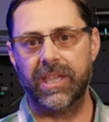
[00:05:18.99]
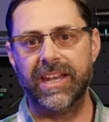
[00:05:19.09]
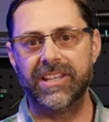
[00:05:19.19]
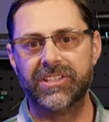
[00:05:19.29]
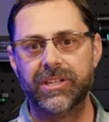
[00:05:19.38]

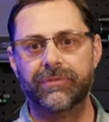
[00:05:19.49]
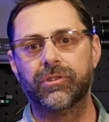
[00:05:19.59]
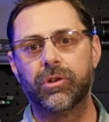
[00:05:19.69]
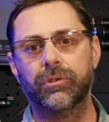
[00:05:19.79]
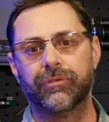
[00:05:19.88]
it is
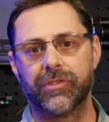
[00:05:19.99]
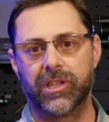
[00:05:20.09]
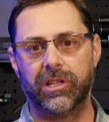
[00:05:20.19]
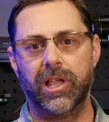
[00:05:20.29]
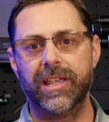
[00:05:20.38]
difficult for the
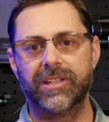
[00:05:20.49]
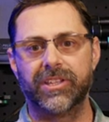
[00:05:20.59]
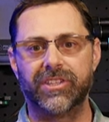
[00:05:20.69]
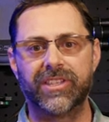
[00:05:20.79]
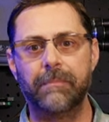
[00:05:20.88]
client
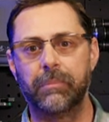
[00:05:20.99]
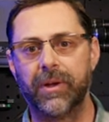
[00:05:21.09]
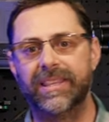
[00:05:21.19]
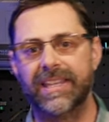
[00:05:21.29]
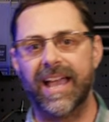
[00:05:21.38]
to
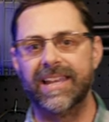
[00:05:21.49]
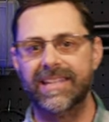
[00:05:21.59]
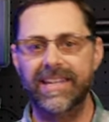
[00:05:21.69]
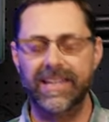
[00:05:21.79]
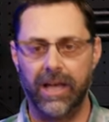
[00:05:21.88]
separate the
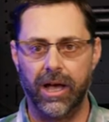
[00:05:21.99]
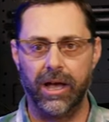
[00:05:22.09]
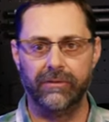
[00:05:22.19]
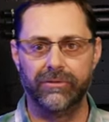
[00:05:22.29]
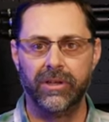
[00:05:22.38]
idea
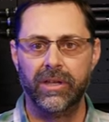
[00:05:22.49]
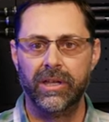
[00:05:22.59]
of